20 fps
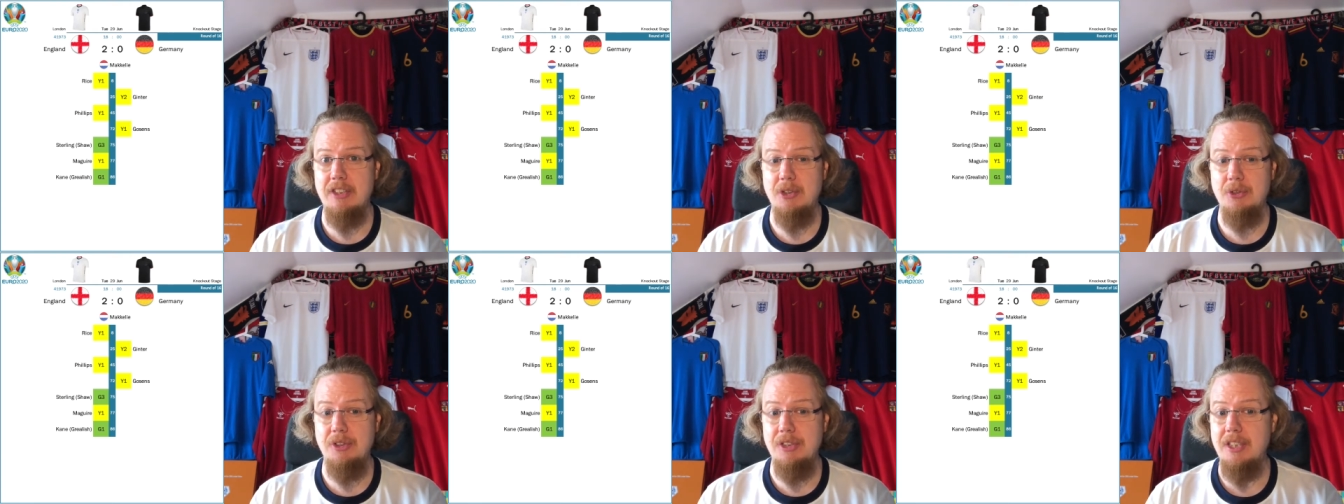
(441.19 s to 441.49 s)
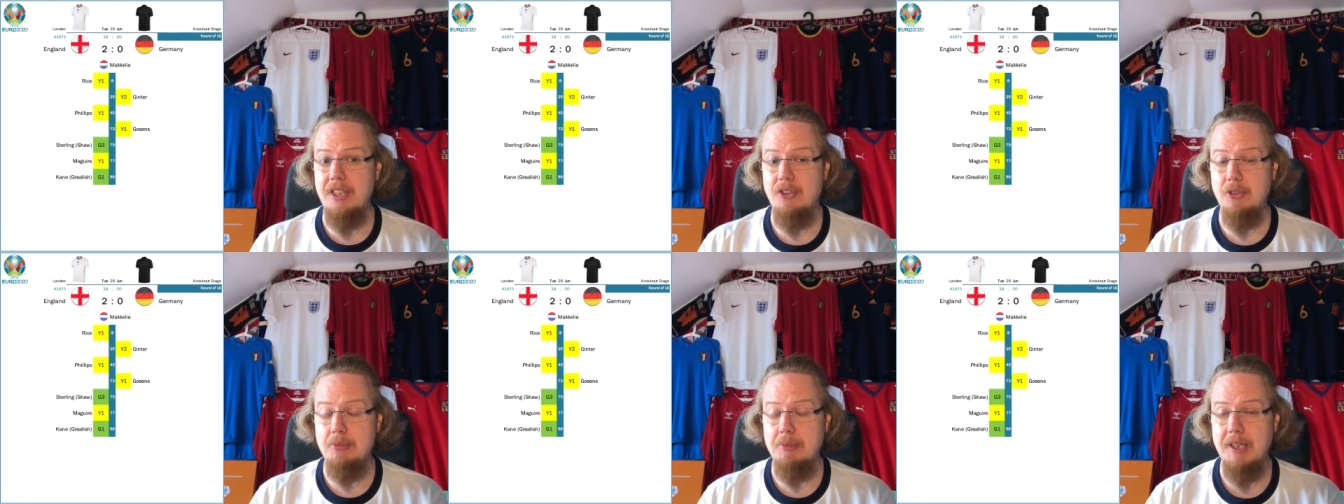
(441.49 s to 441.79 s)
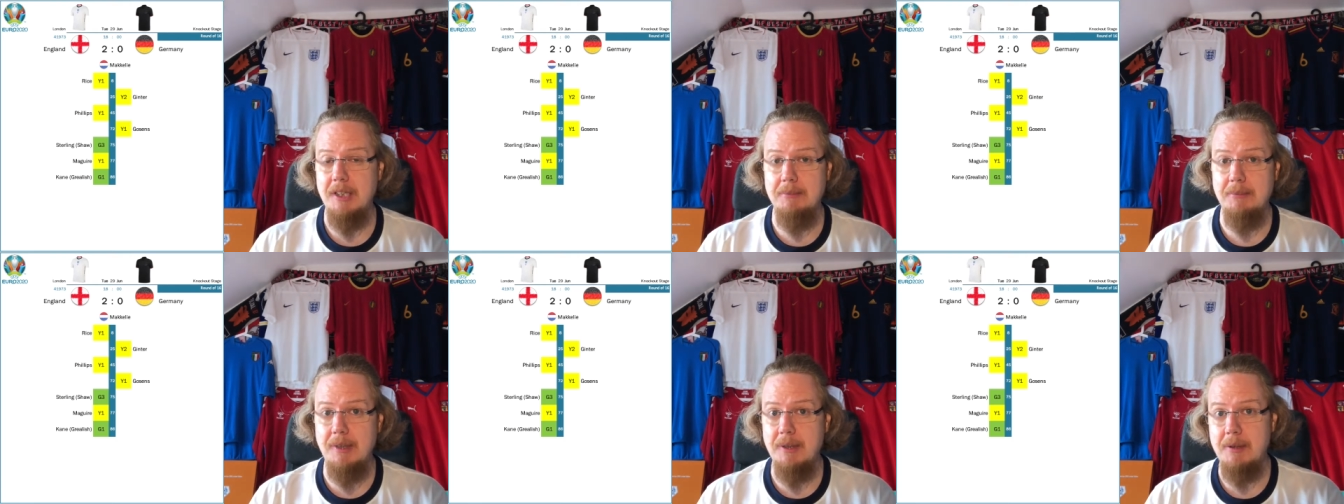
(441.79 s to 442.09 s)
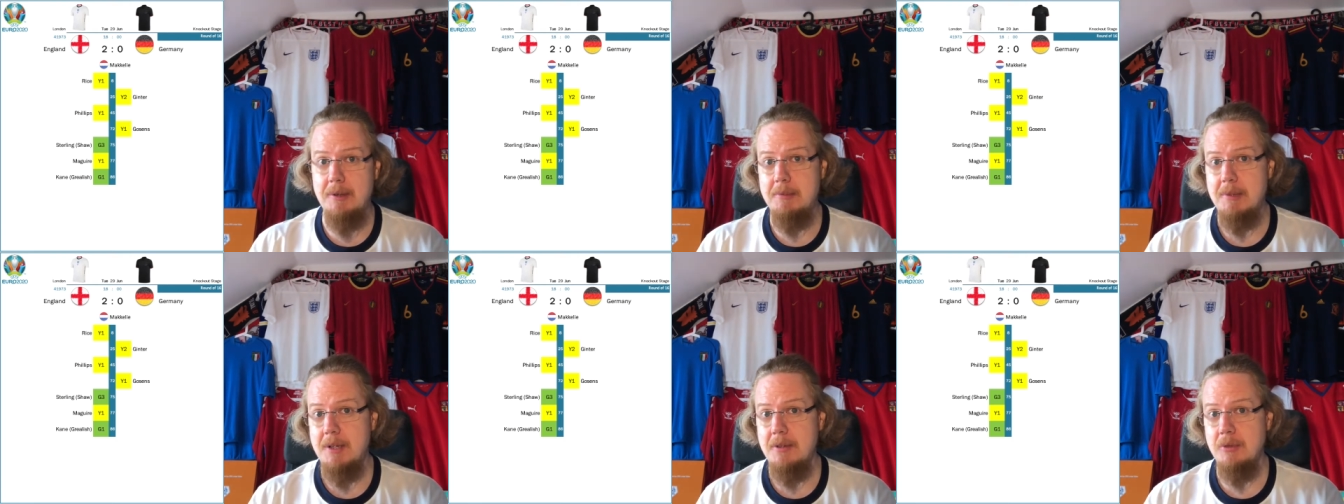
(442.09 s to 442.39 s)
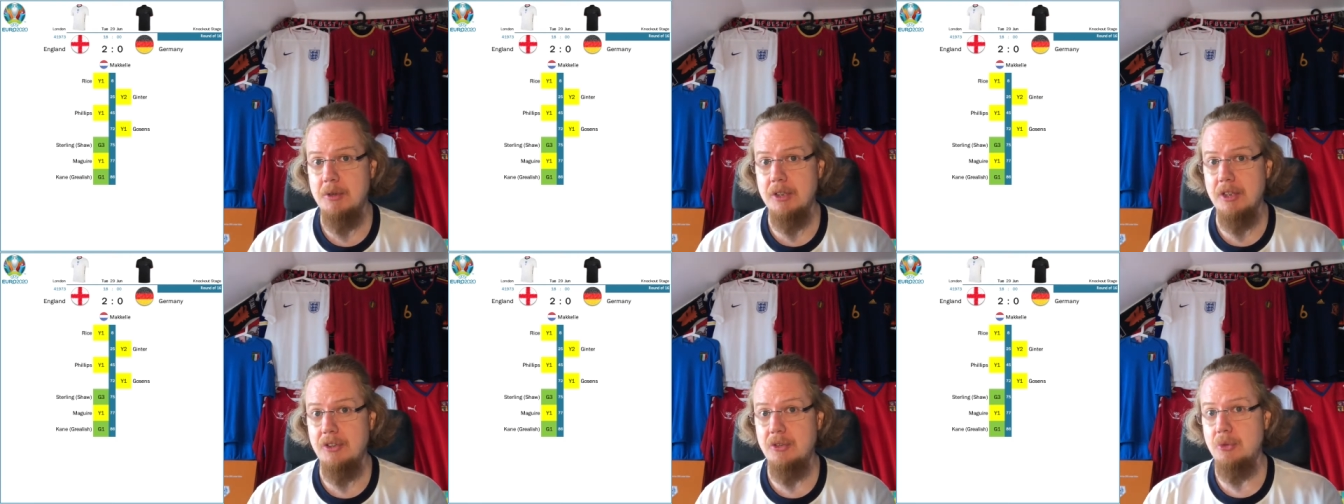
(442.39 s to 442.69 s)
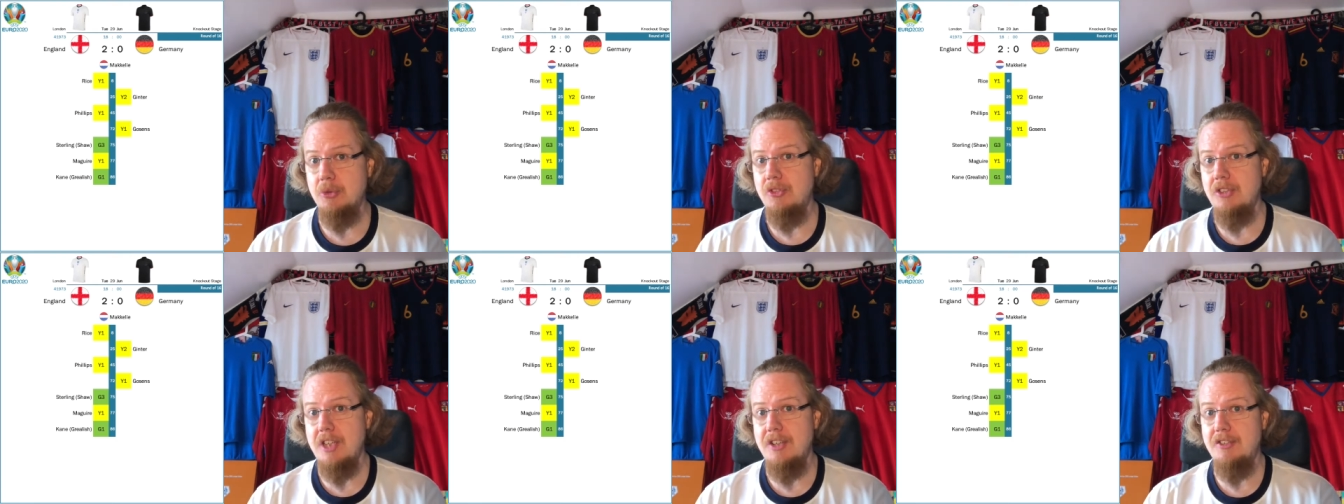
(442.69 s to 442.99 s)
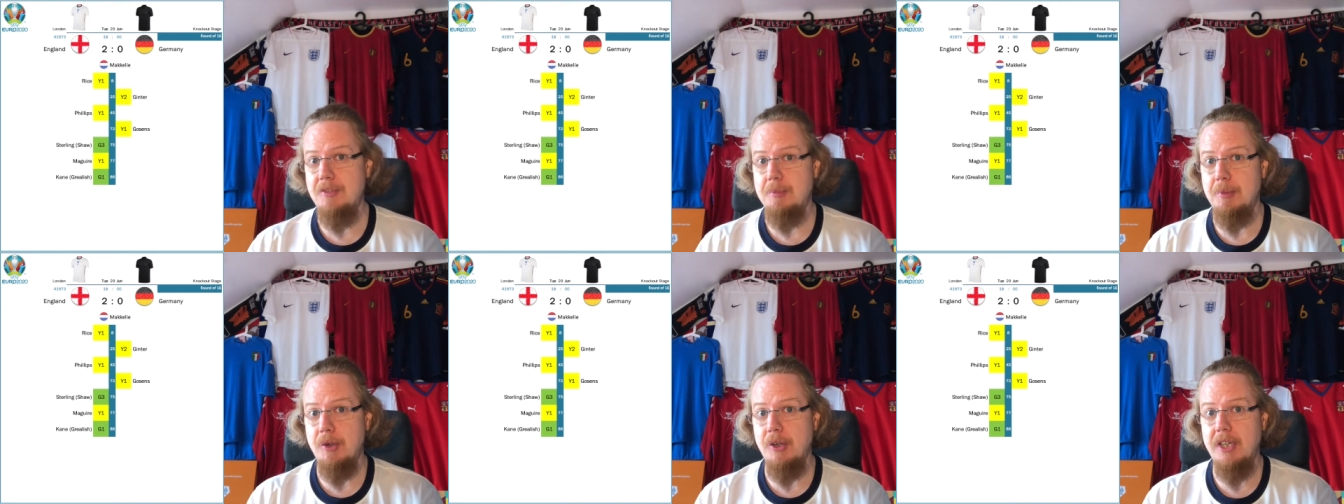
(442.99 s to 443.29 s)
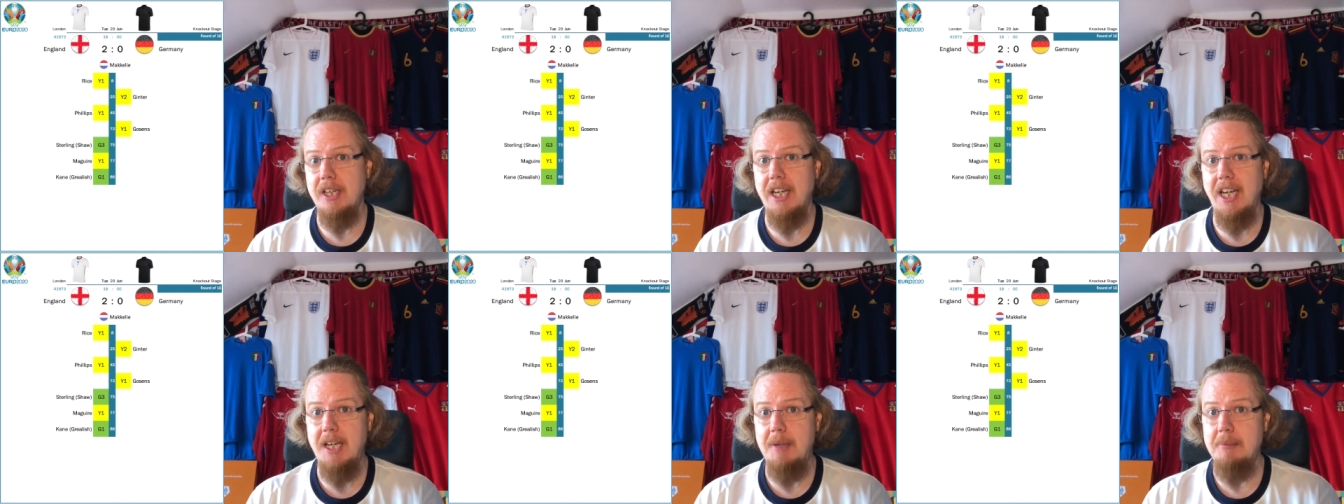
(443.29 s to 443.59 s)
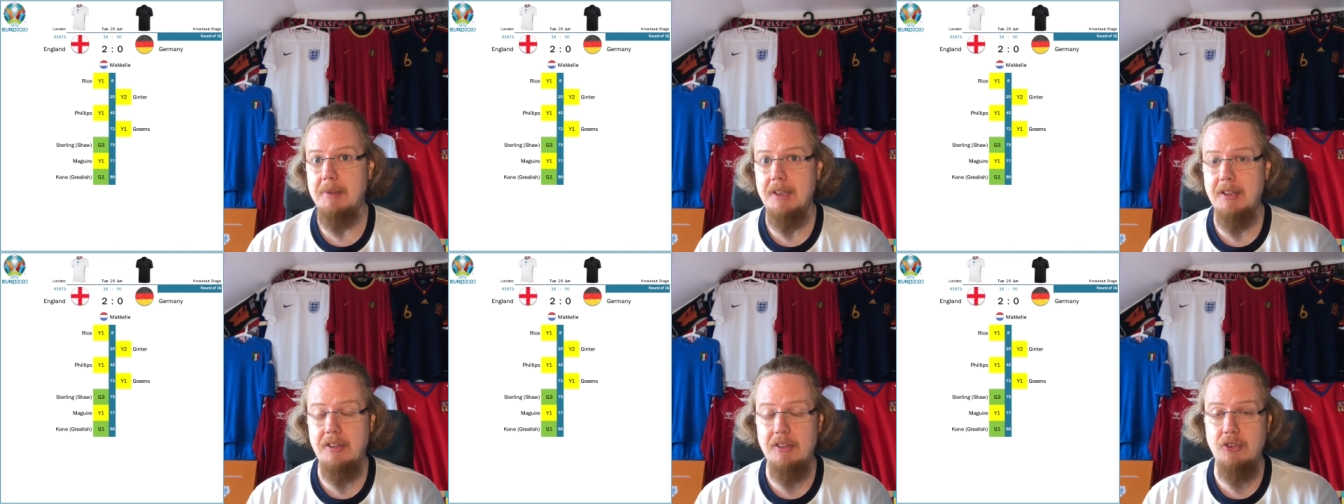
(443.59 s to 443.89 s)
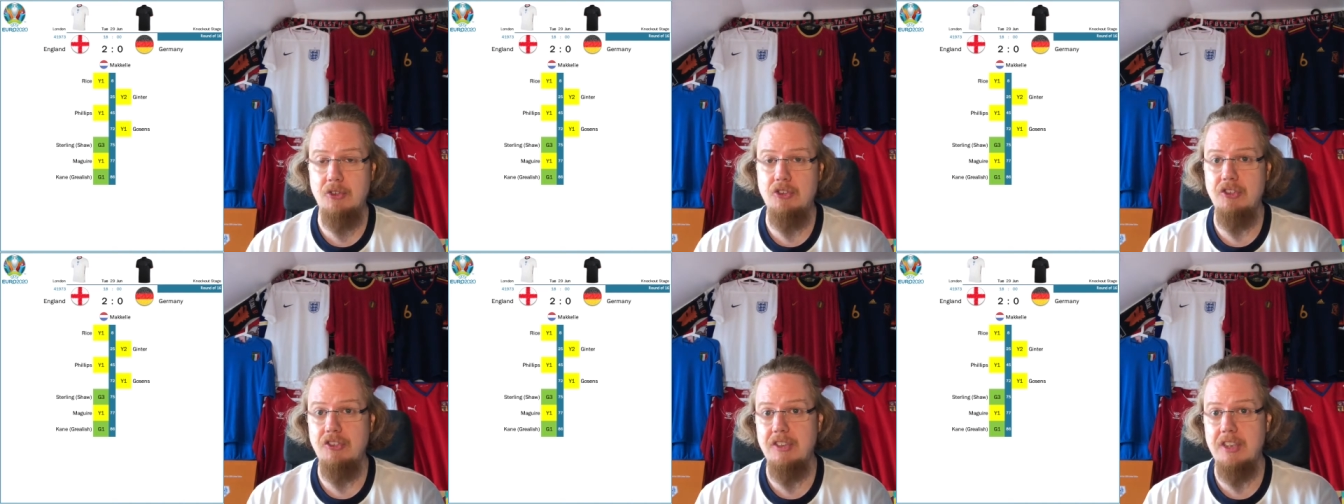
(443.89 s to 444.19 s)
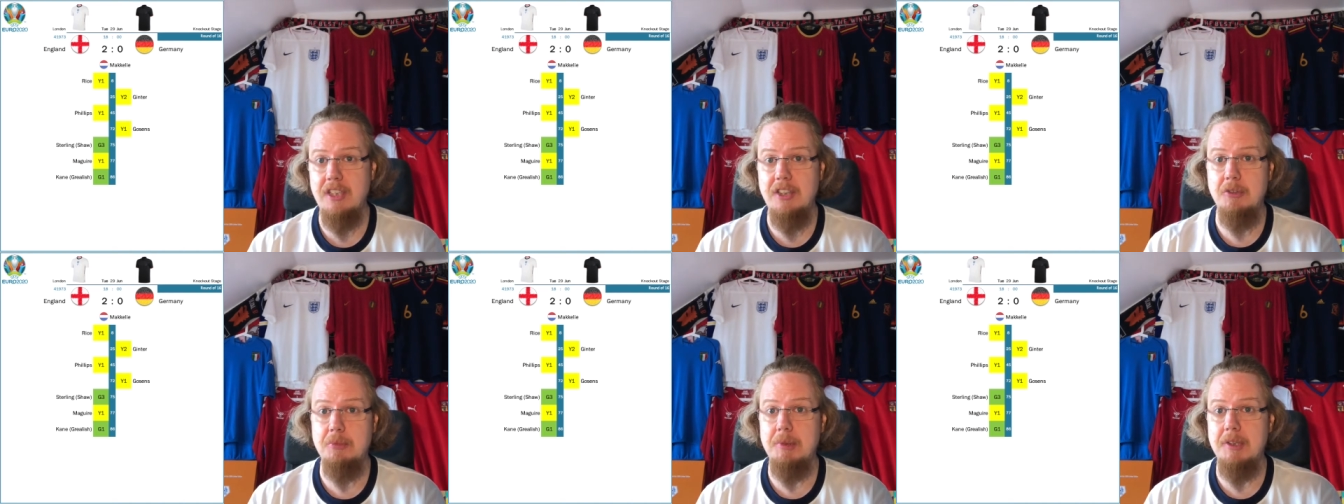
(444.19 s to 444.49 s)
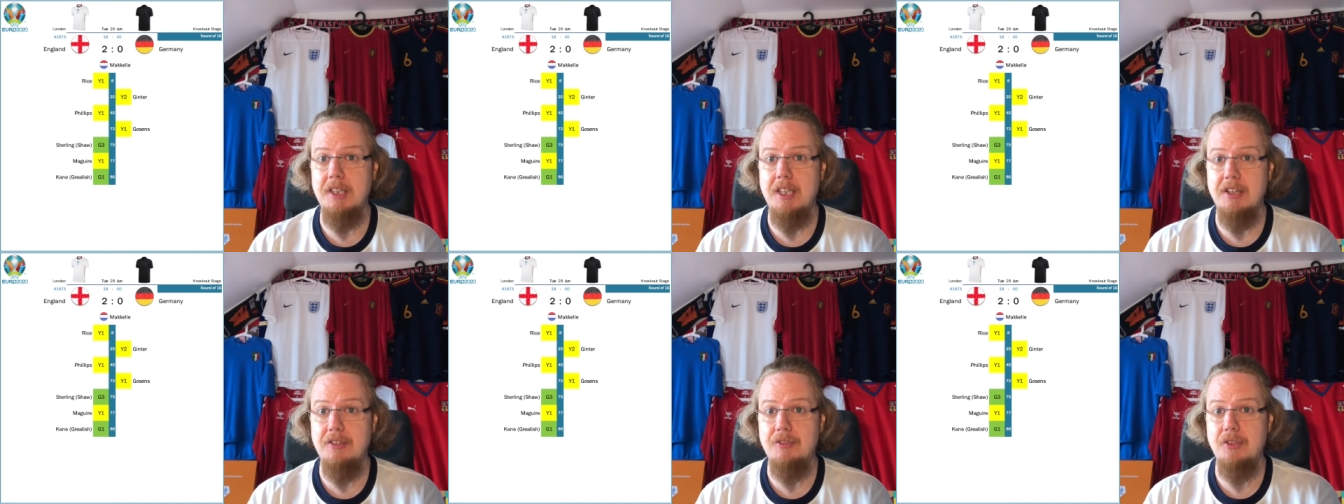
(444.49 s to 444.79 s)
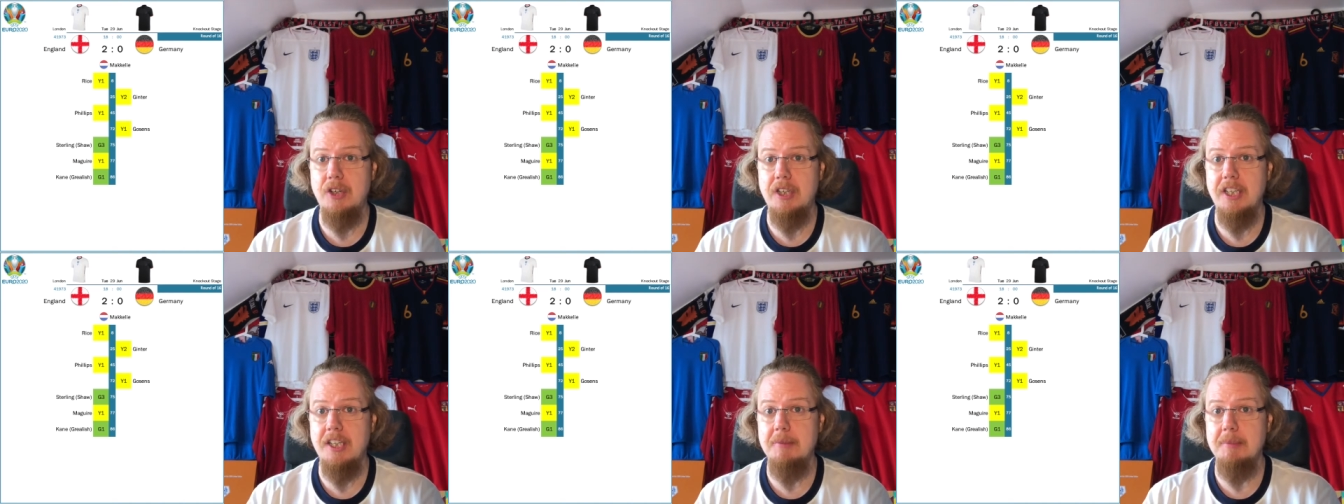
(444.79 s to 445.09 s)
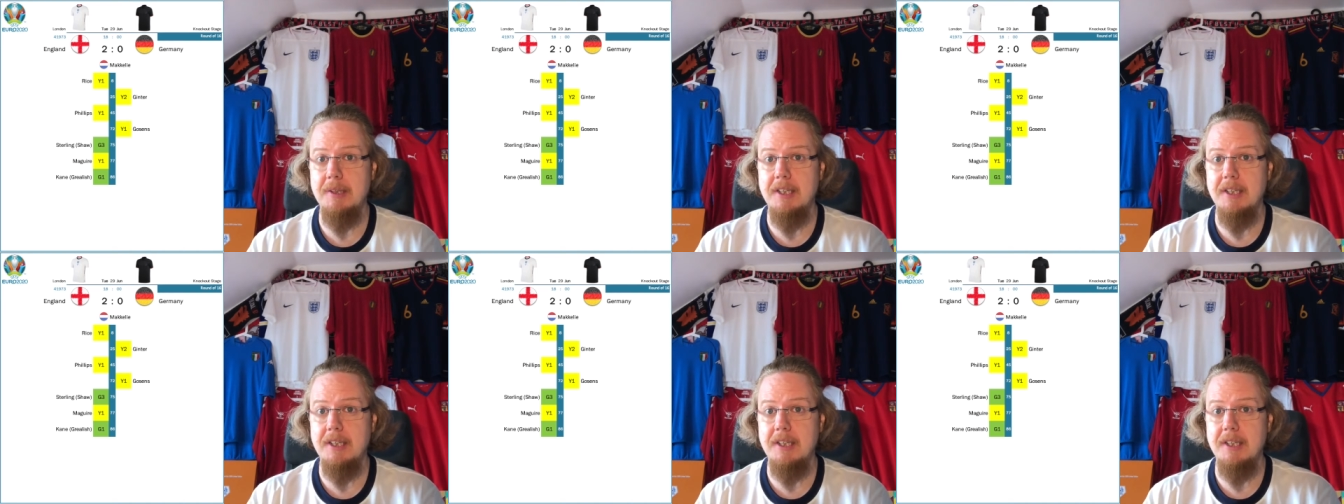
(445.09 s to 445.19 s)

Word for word: You need to make maybe one or two saves per game, and you just need to be there for that.